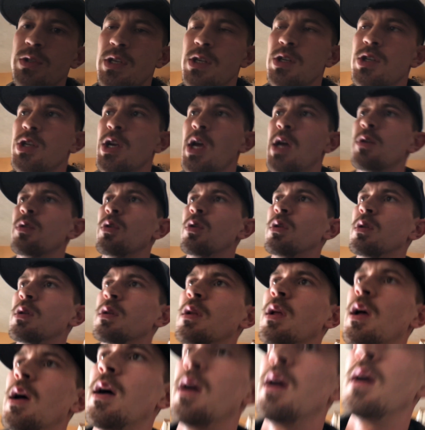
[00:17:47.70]
in general,
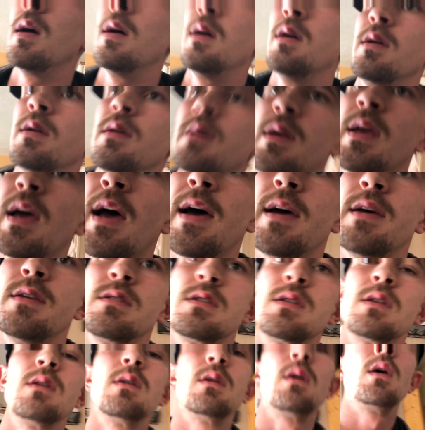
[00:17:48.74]

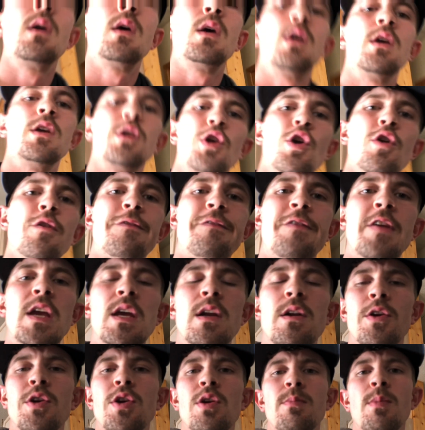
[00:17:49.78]
guys. Your feet
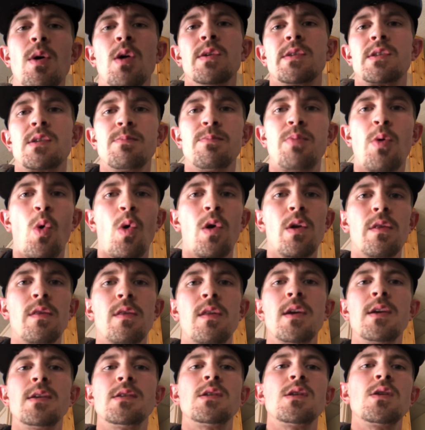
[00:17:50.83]
are your most important
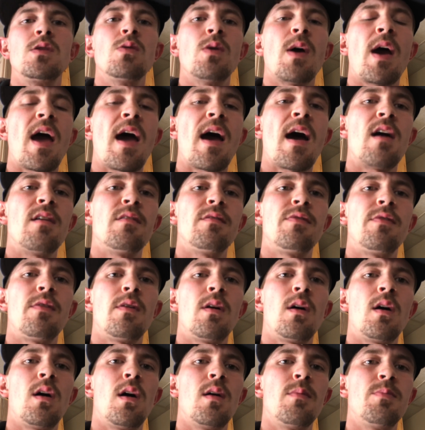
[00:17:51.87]
things that you have,
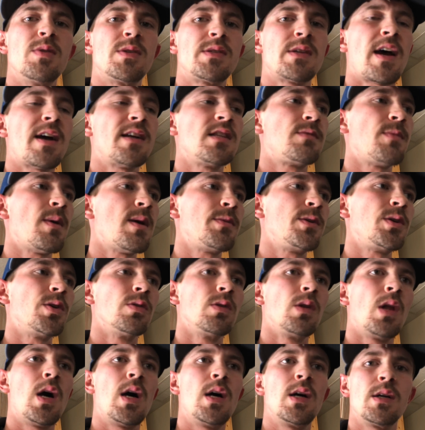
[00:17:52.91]
besides maybe your
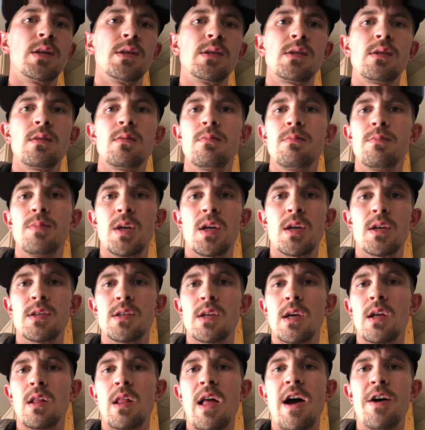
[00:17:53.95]
lungs, because
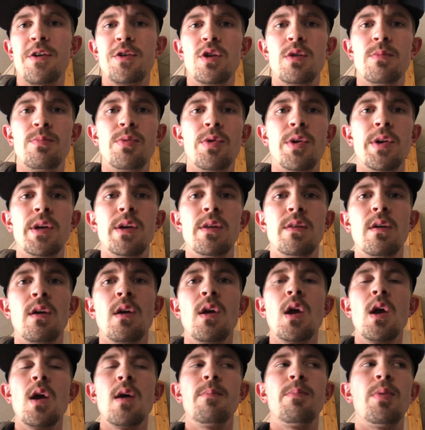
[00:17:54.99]
they allow you to breathe.
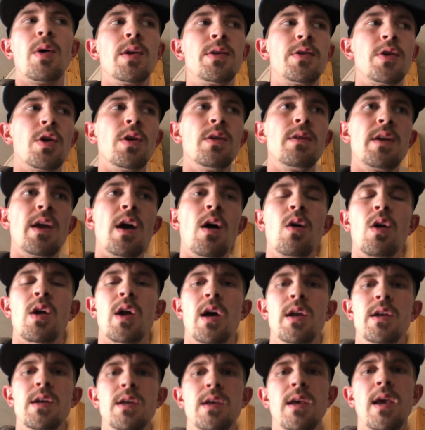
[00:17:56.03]
But during the elk
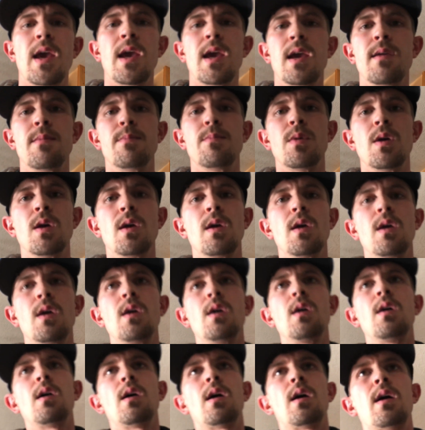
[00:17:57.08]
hunting game
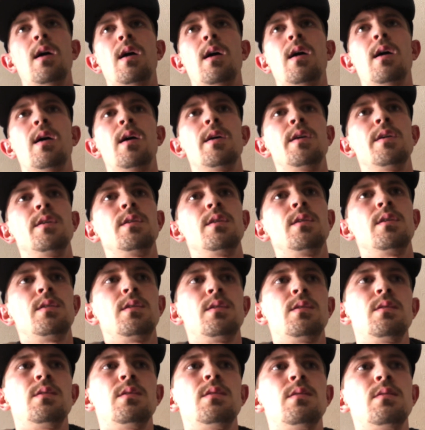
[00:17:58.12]

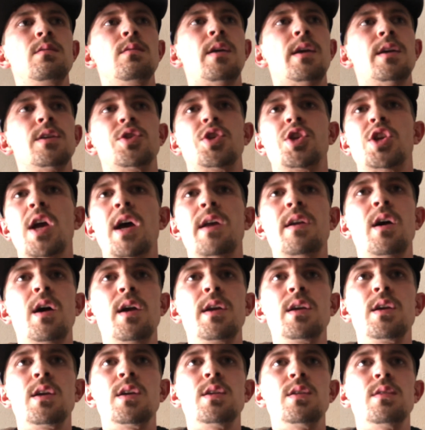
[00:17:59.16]
and shed
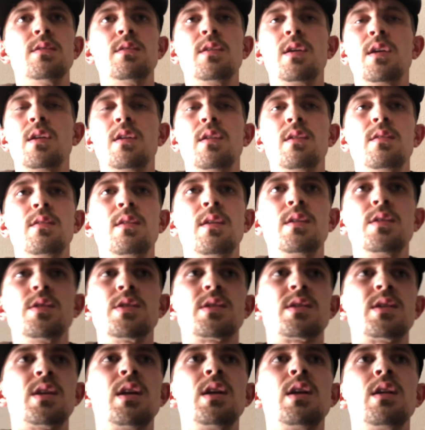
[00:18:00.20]
hunting and
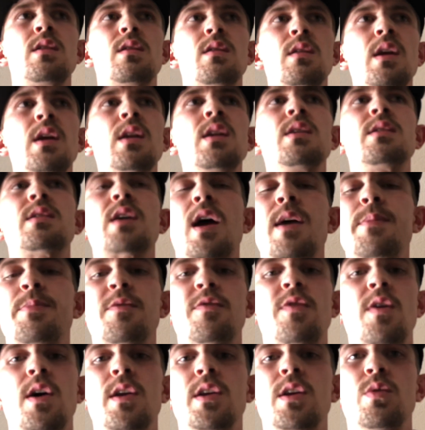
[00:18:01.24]
just any type
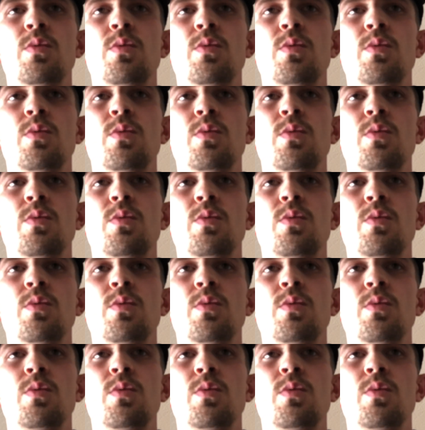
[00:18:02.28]
of hunting,